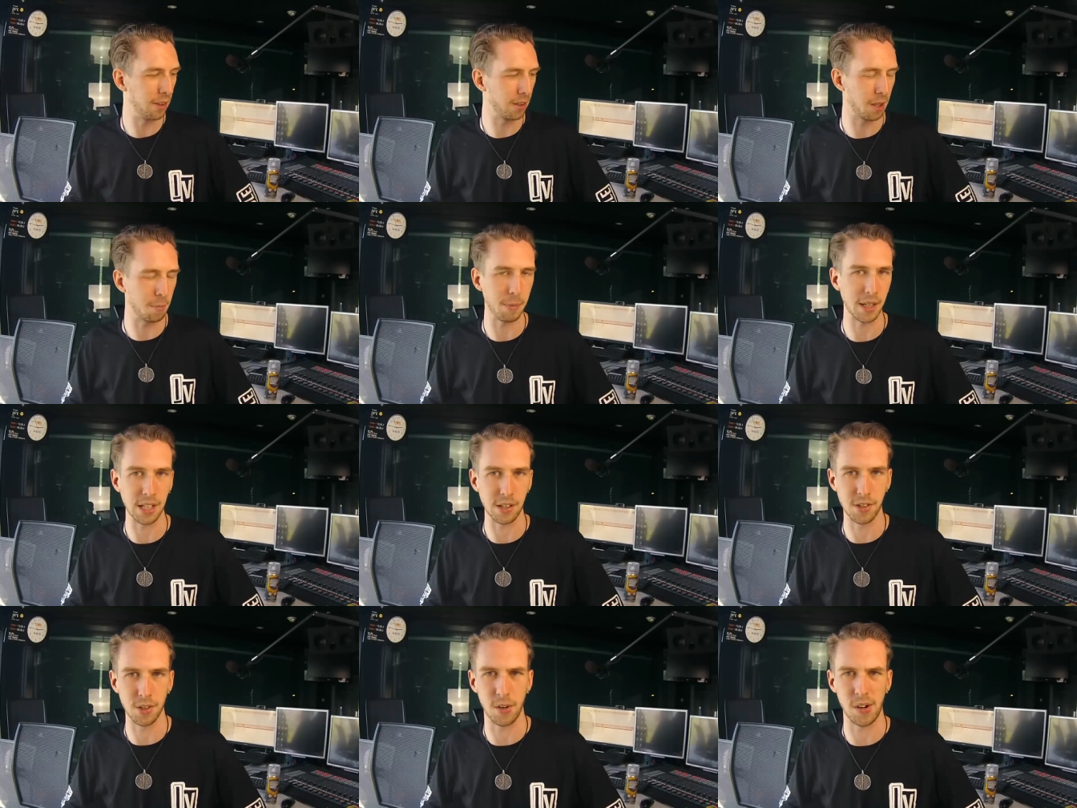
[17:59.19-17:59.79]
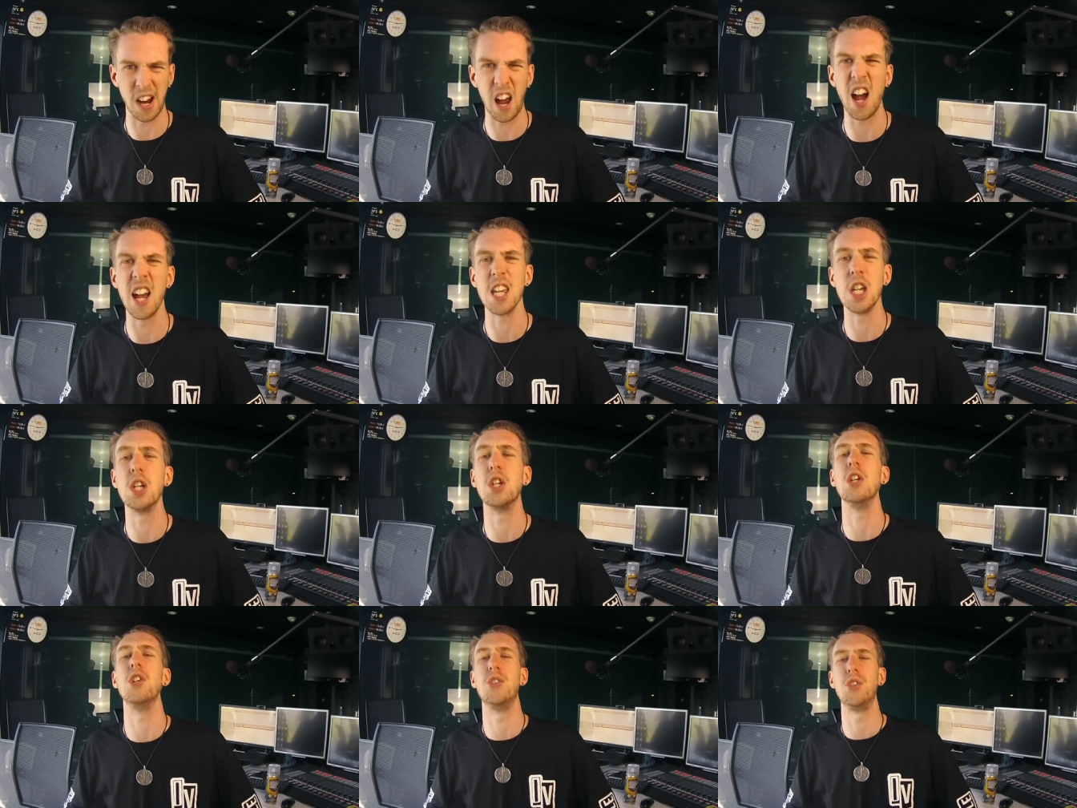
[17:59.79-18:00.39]
Look at me talking. Ah,
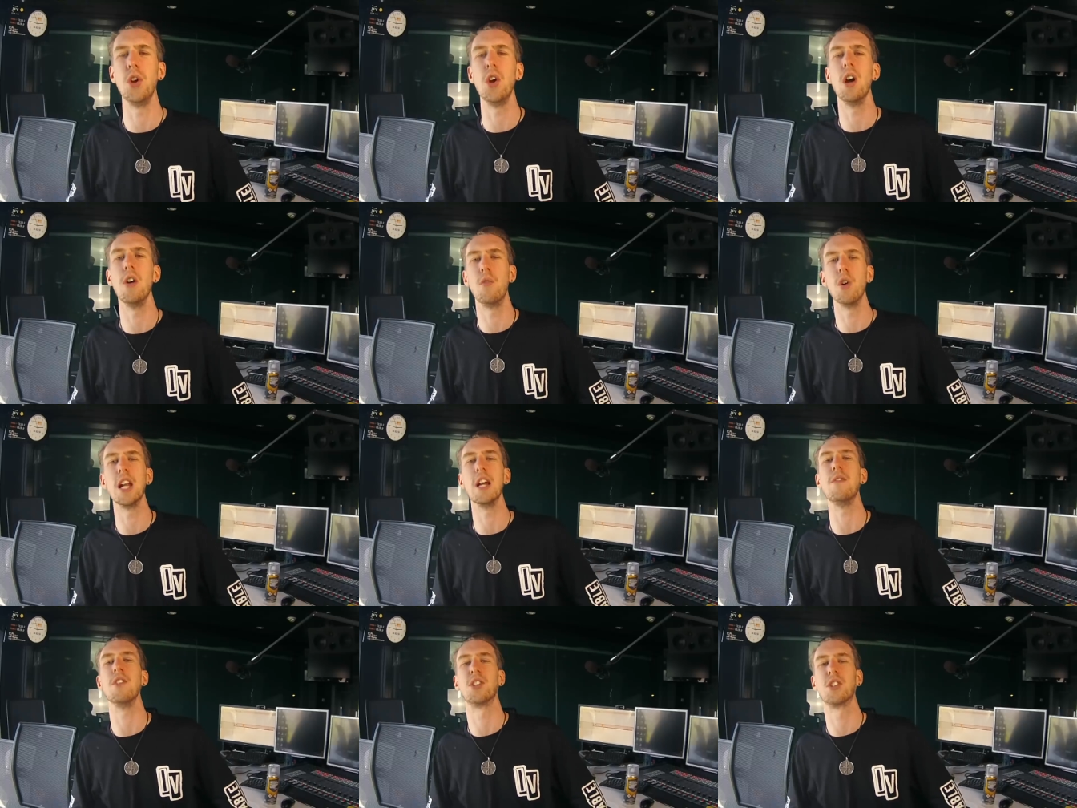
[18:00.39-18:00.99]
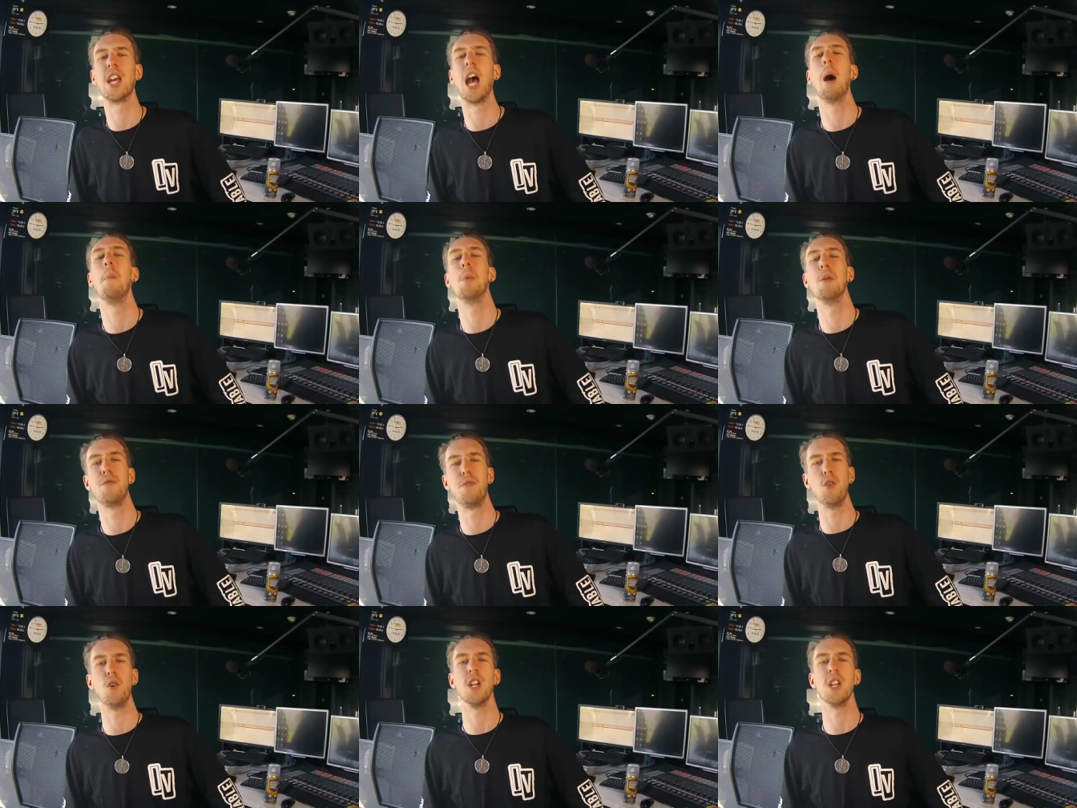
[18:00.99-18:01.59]
you deserve whatever's
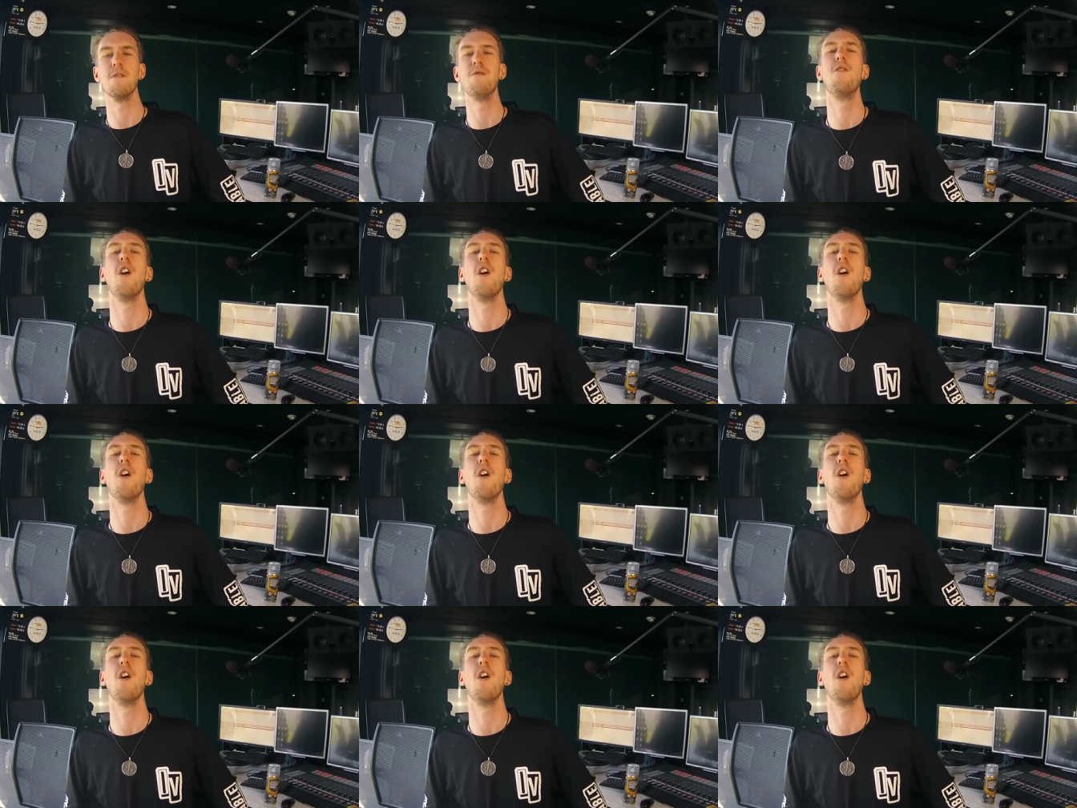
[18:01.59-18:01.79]
coming for you,